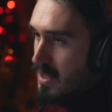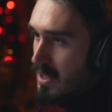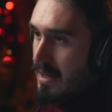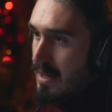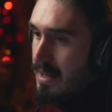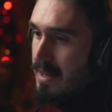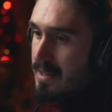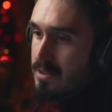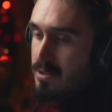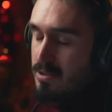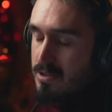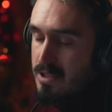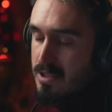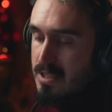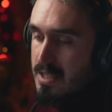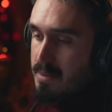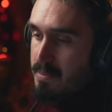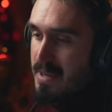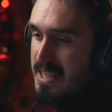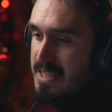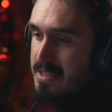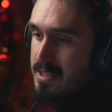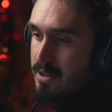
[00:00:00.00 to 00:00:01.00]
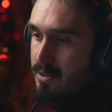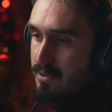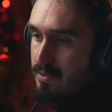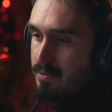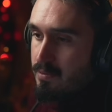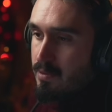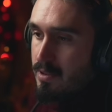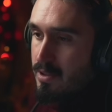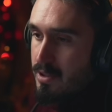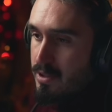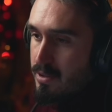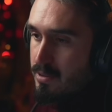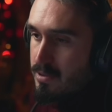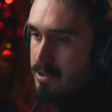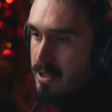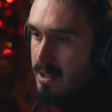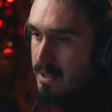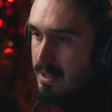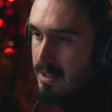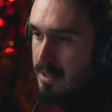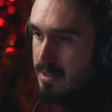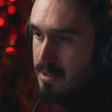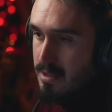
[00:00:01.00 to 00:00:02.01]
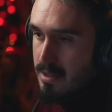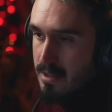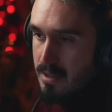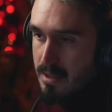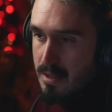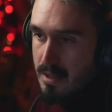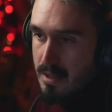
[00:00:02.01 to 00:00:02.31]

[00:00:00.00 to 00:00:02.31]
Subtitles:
and I don't see myself using it.